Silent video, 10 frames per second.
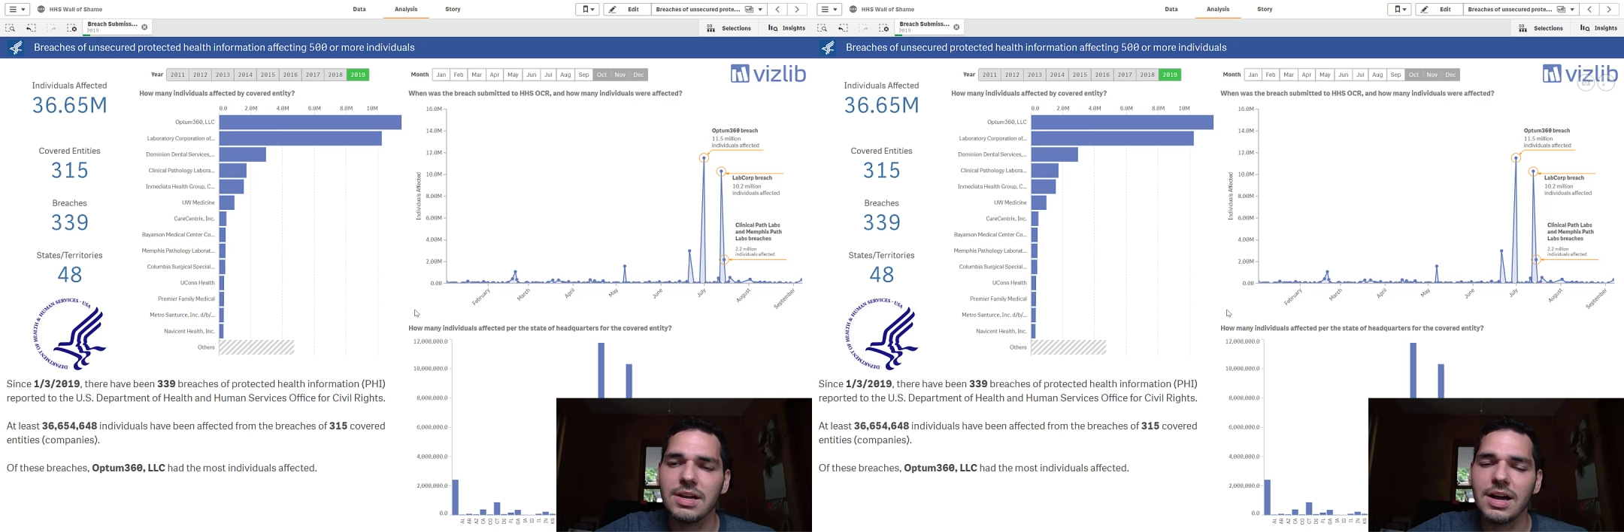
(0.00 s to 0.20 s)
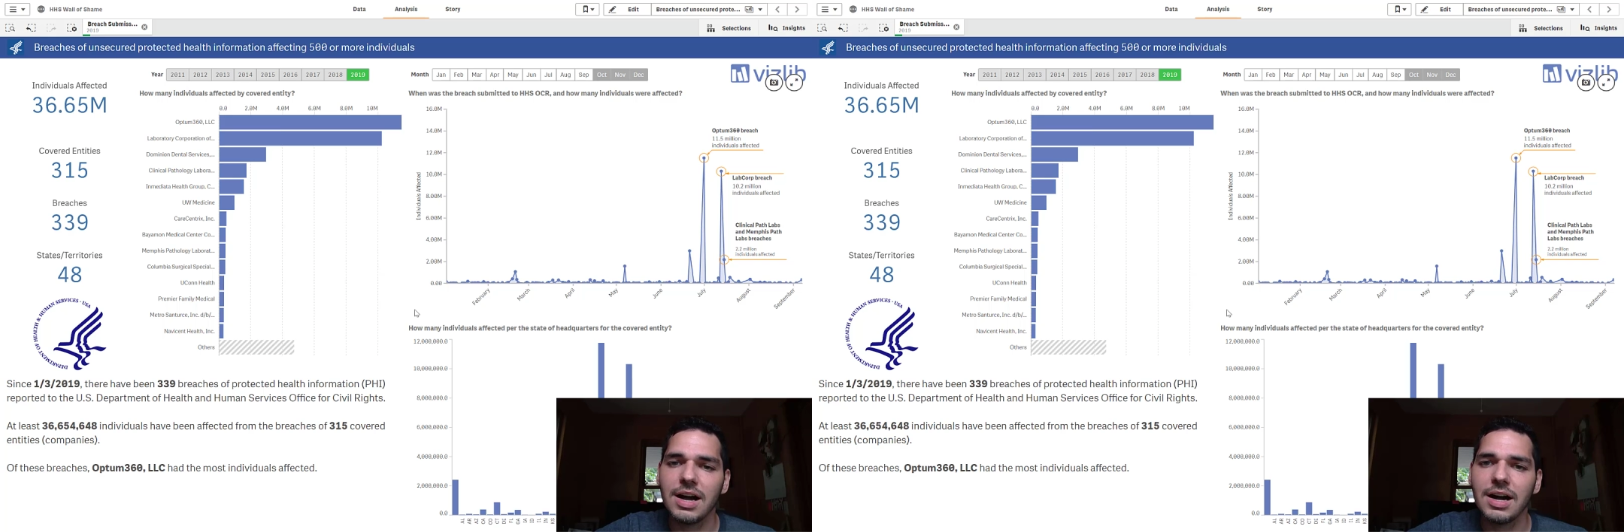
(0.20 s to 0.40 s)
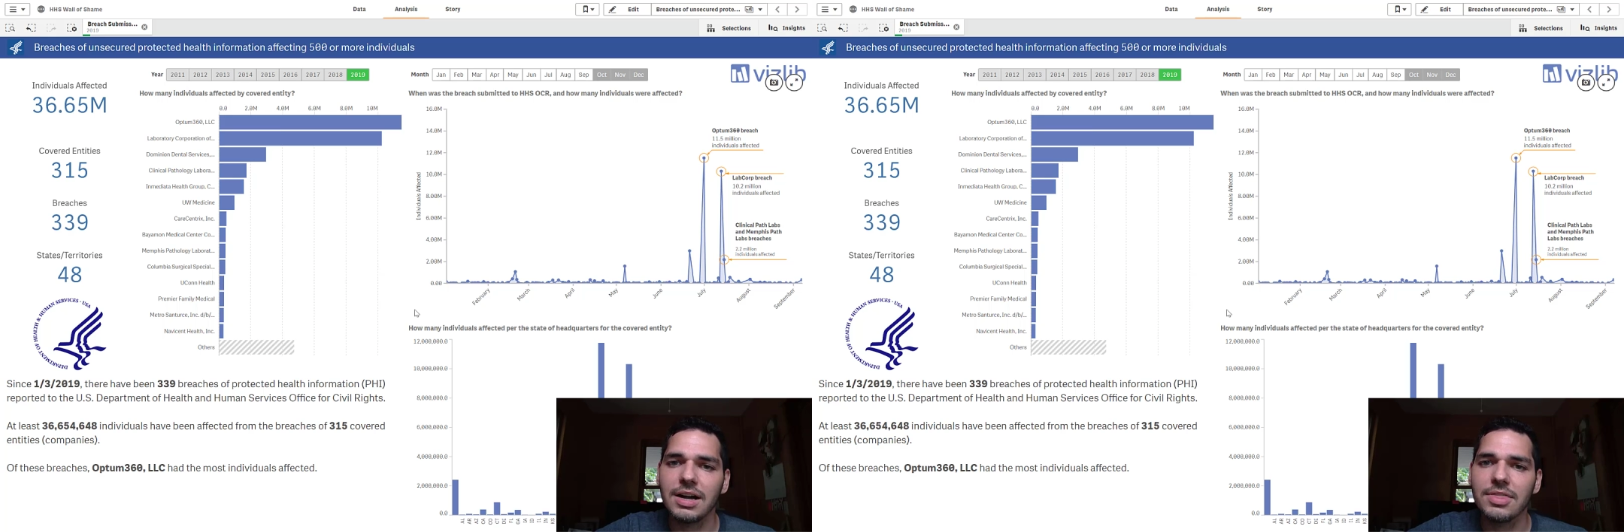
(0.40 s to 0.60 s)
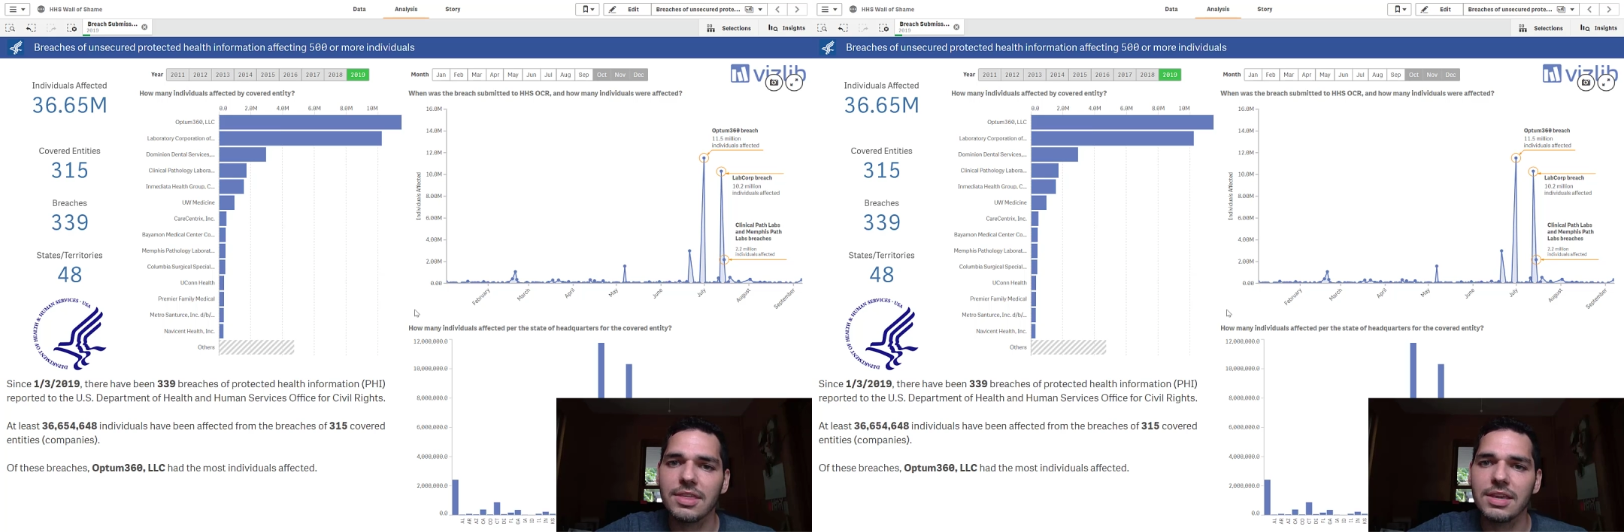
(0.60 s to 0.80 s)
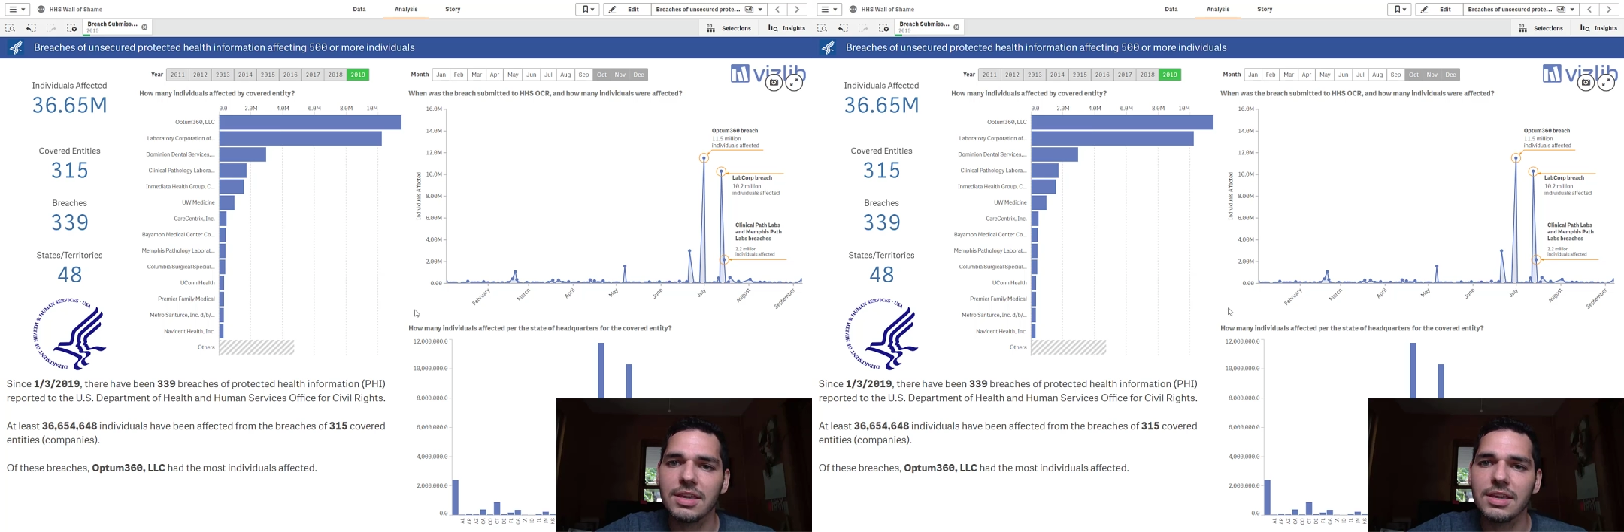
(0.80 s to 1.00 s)
on
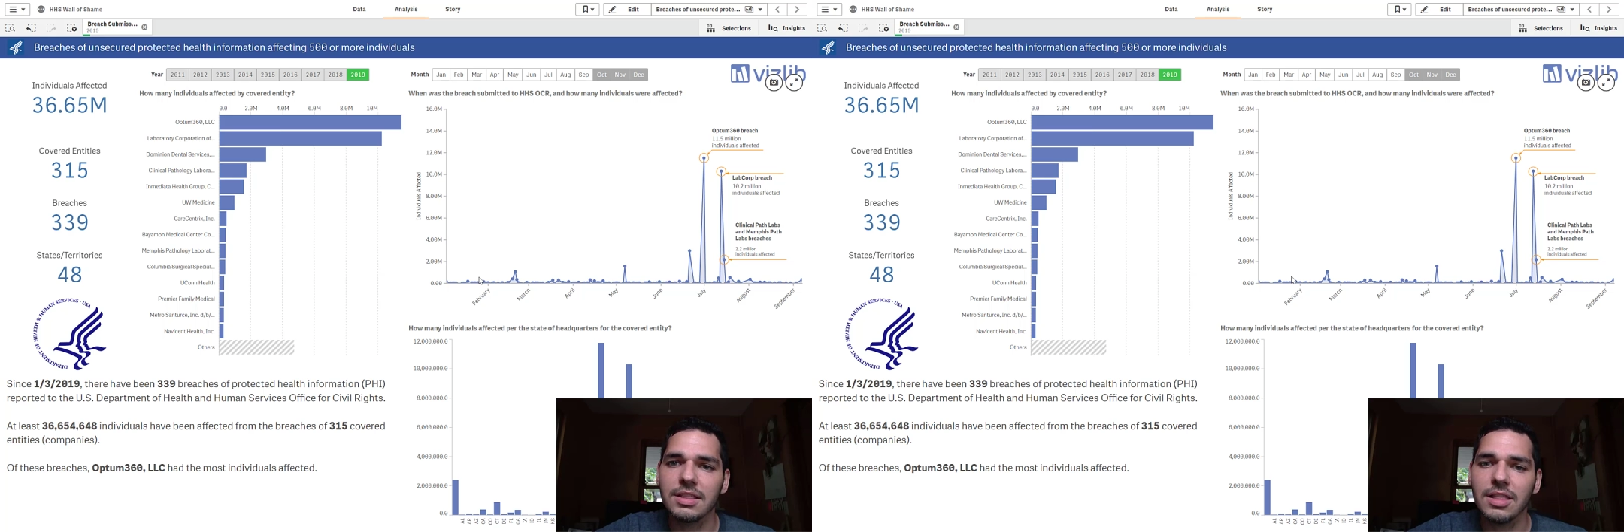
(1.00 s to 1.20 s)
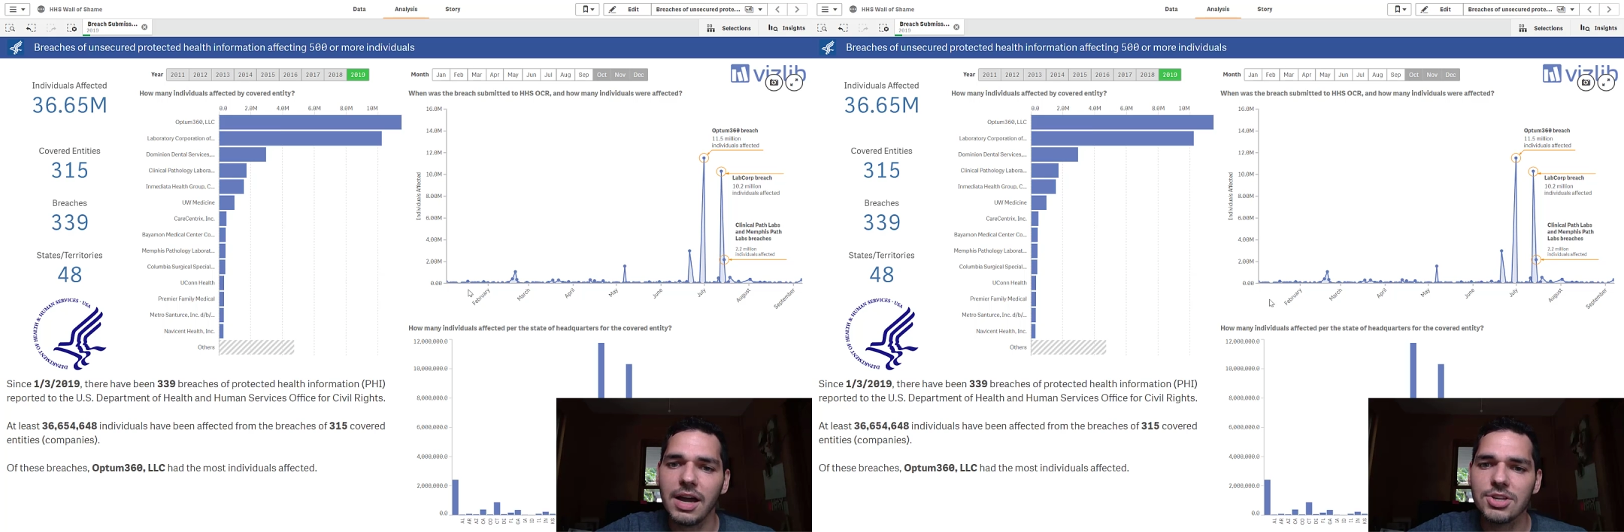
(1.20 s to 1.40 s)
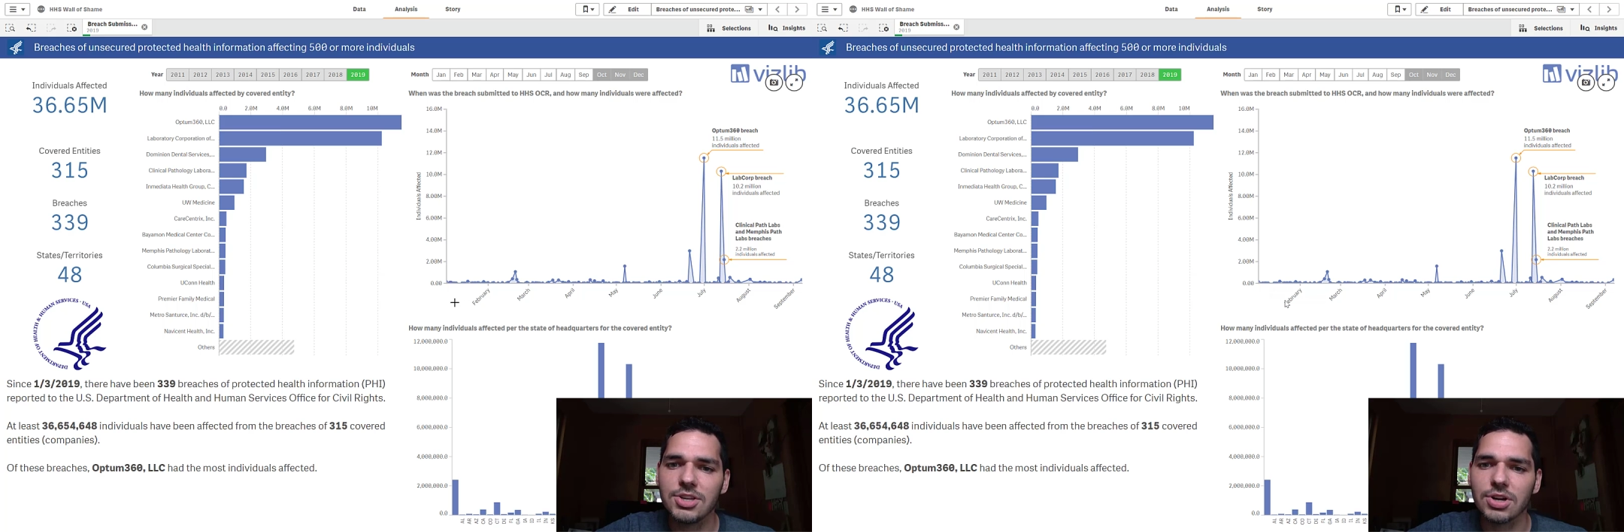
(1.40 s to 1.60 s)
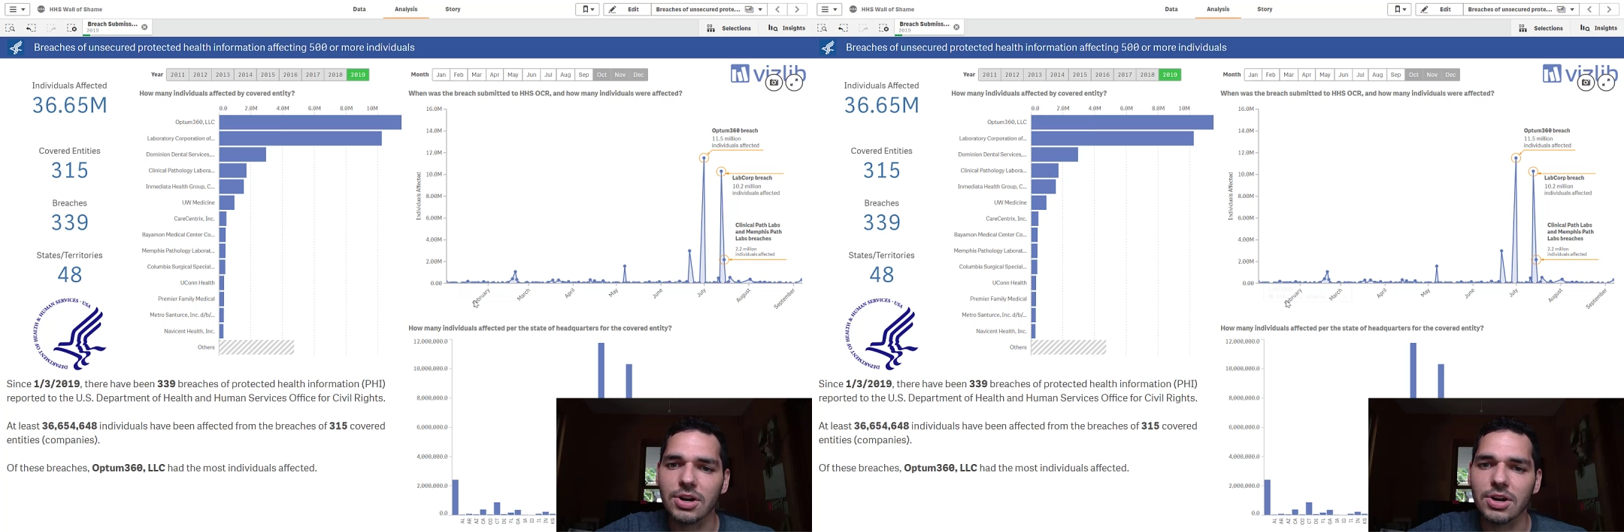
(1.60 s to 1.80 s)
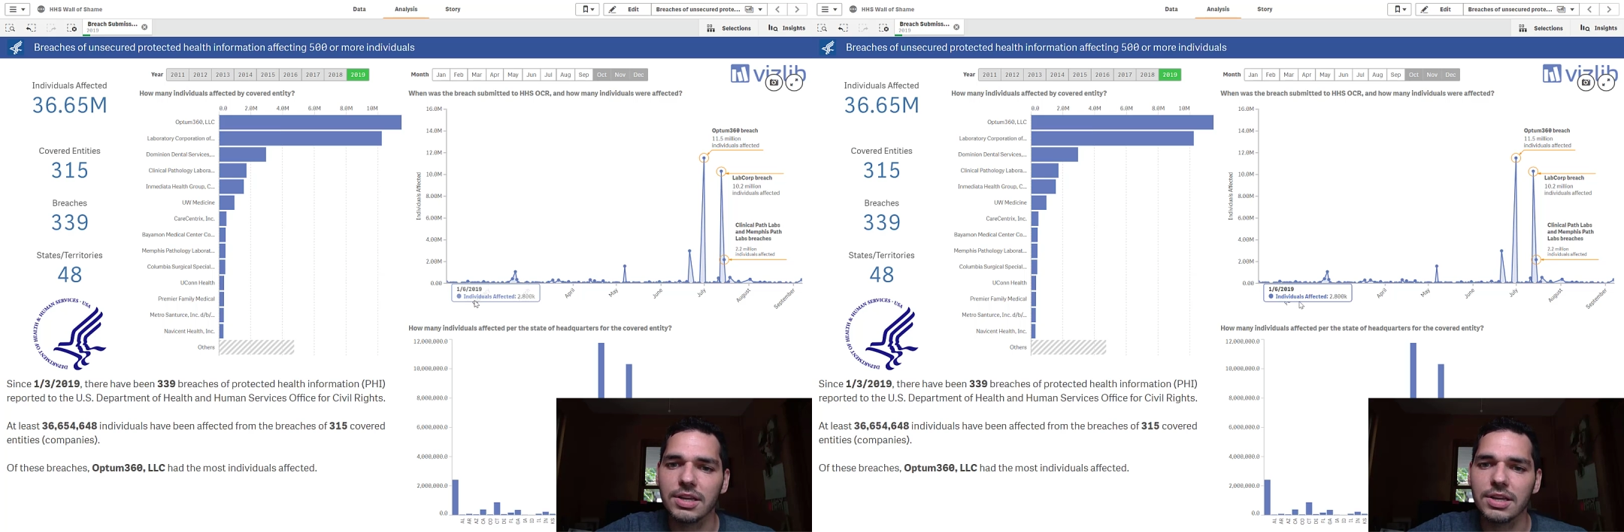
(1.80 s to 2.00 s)
the line chart
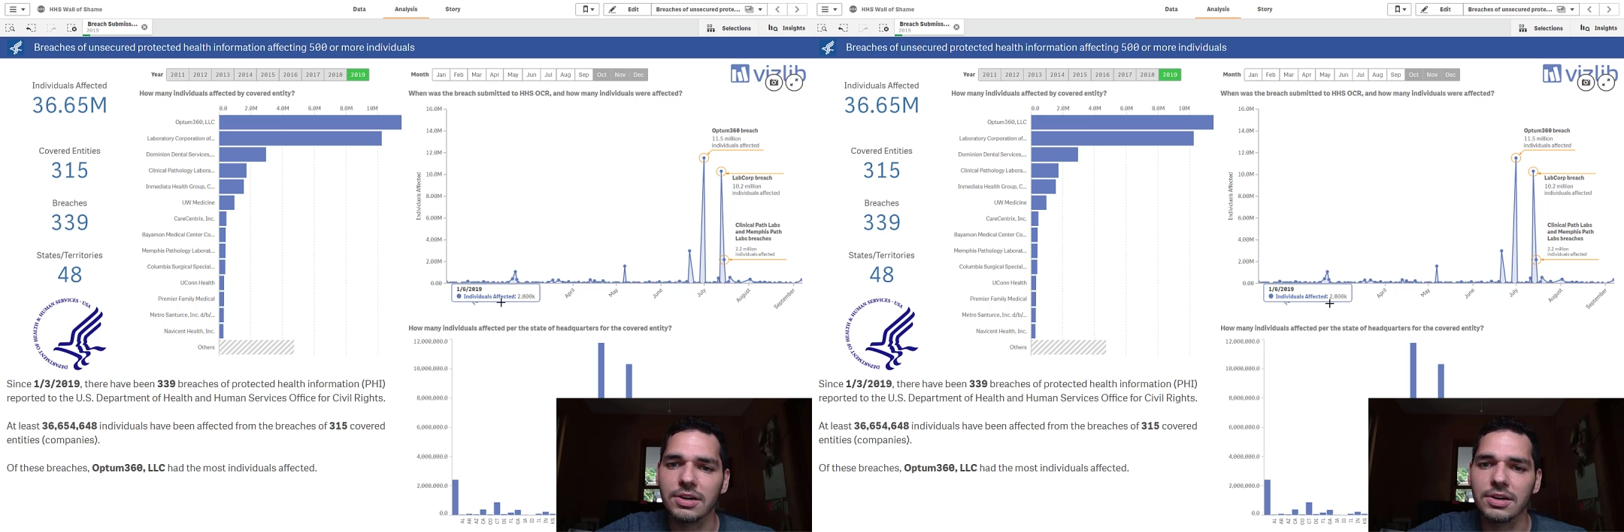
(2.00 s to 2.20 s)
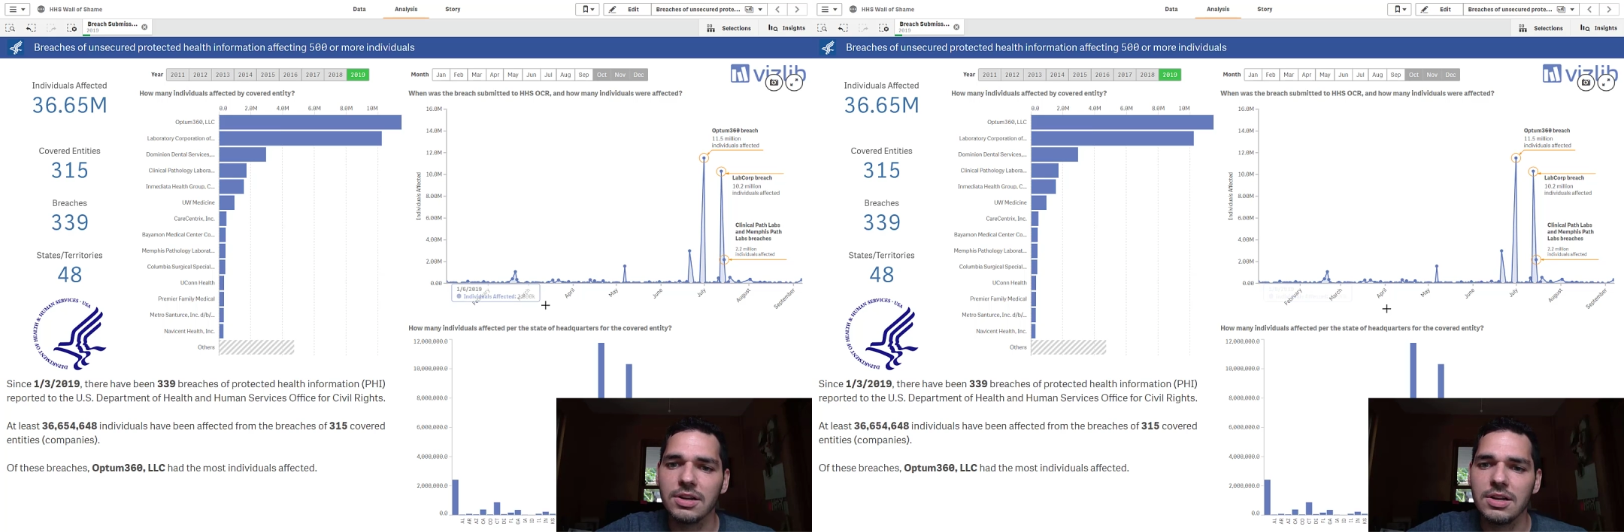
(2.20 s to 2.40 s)
here